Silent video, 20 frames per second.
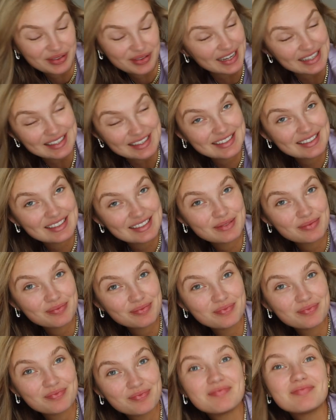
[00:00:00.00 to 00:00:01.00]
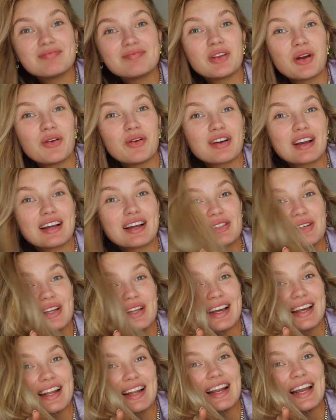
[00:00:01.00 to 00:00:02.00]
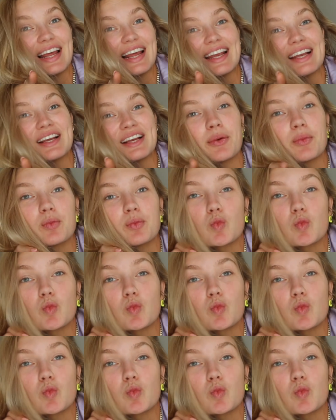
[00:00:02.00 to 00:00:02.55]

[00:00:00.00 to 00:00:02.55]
is. Don't forget to click on the link.